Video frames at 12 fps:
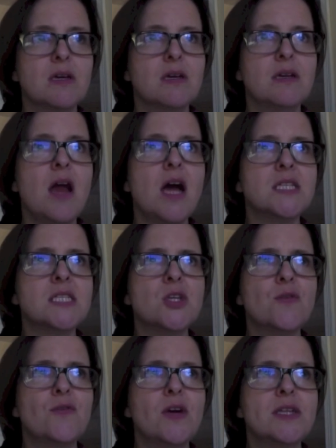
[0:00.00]
not
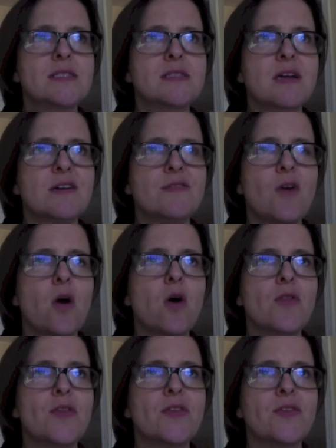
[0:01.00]
so fun stuff,
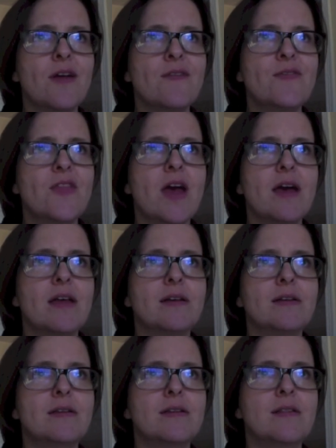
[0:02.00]
all the stuff
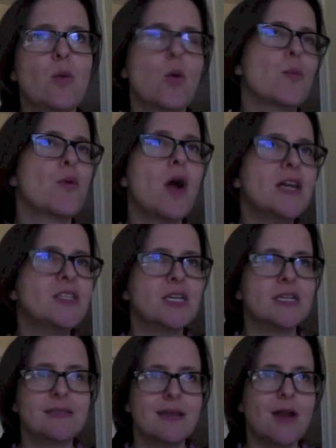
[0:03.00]
that there were
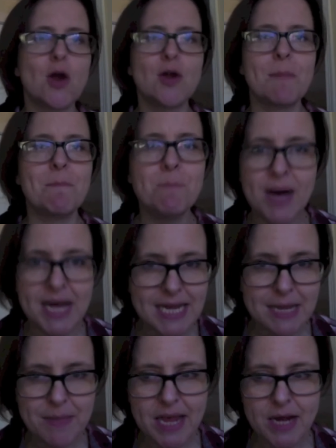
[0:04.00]
projects that aren't
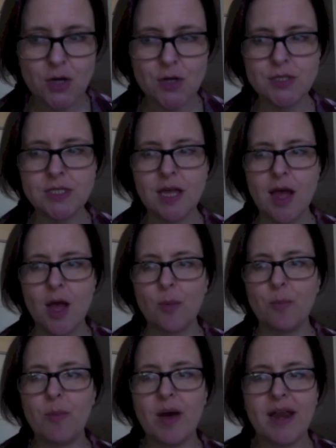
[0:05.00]
money makers,
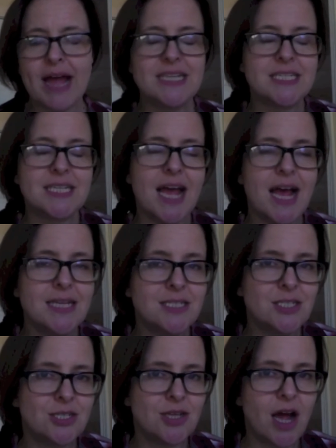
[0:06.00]
but I just
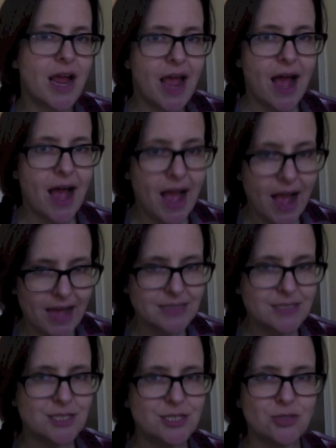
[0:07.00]
had to I
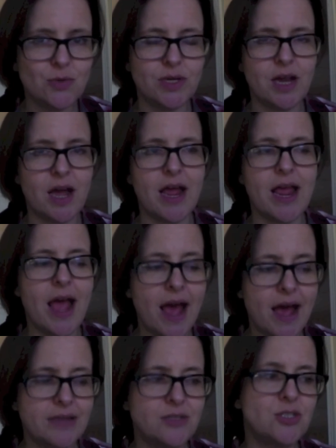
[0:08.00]
had to do it. I
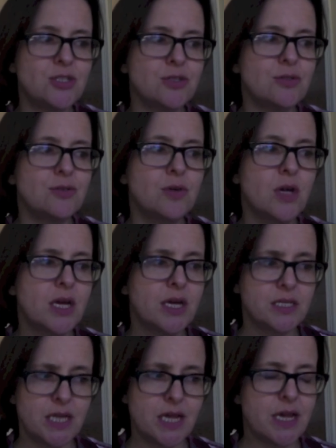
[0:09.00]
had to
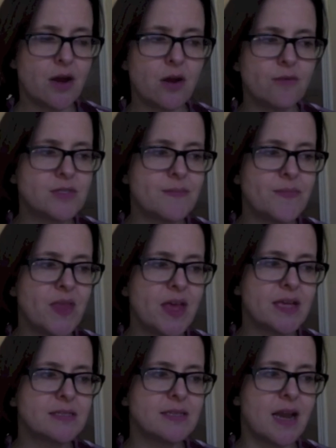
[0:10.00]
take care of some
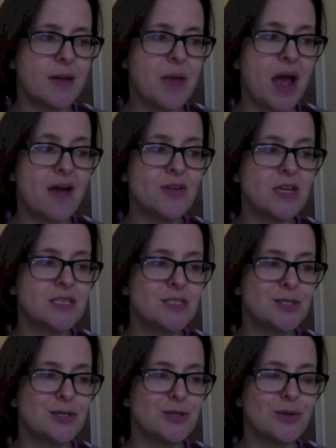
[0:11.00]
things and I'm having
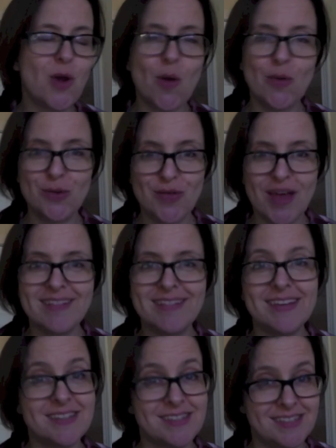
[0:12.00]
to go through that
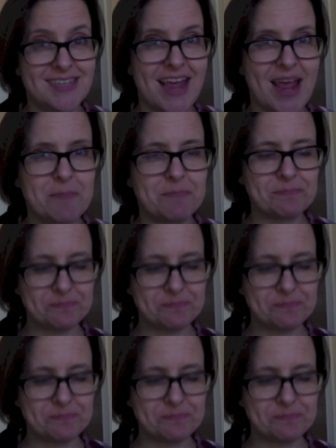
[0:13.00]
list today.